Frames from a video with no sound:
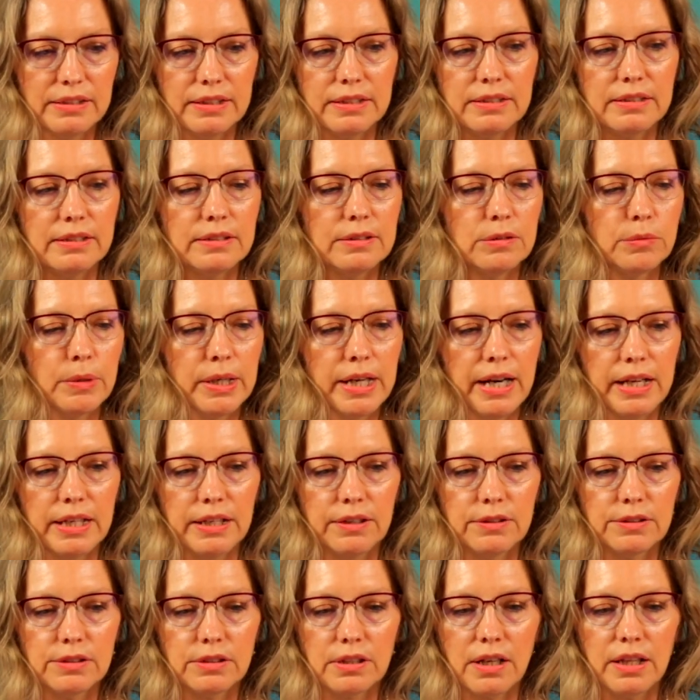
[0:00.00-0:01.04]
This is what I
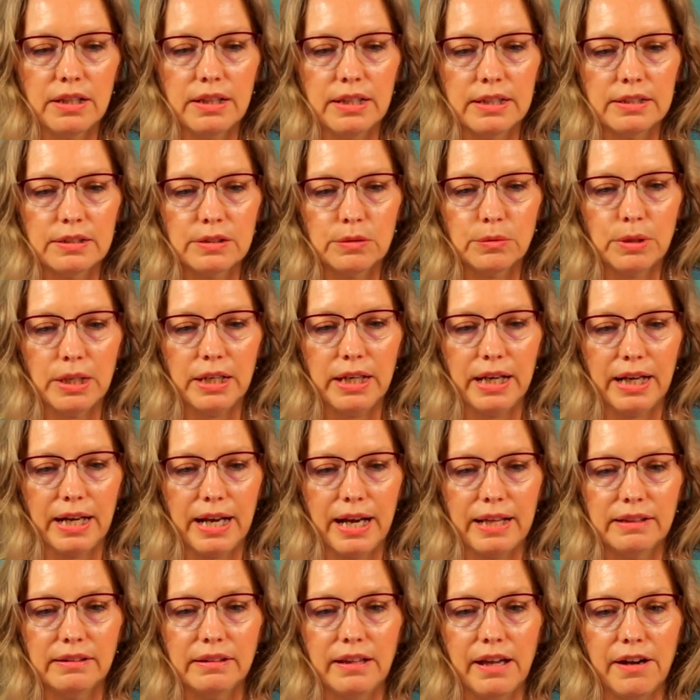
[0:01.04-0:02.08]
used on this one, and
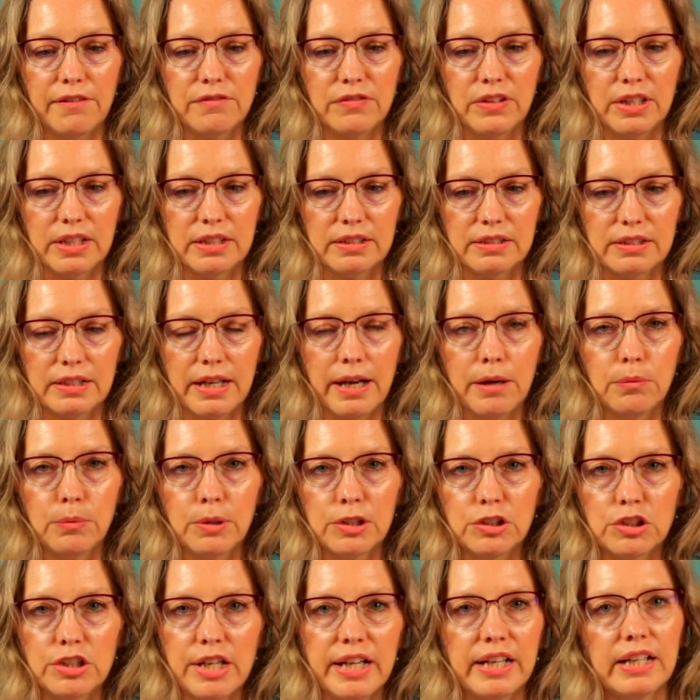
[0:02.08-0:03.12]
I love this. I
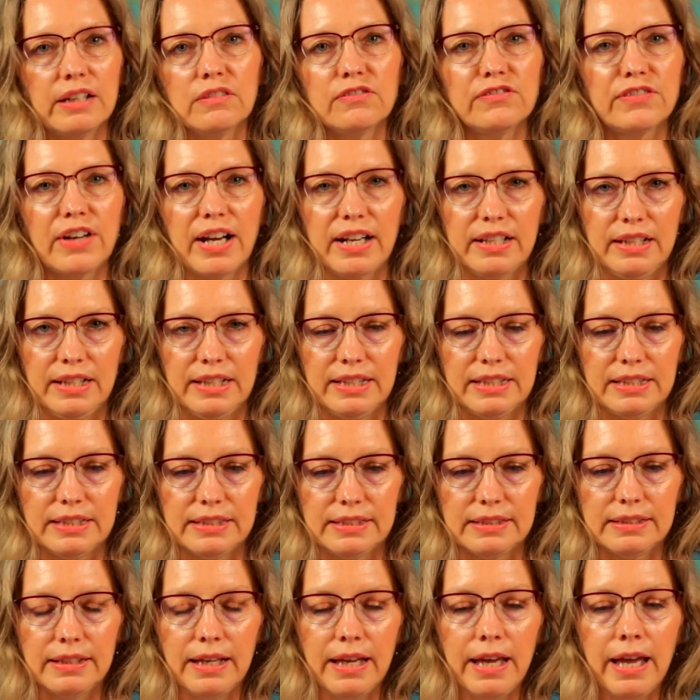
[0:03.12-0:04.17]
wish I could find this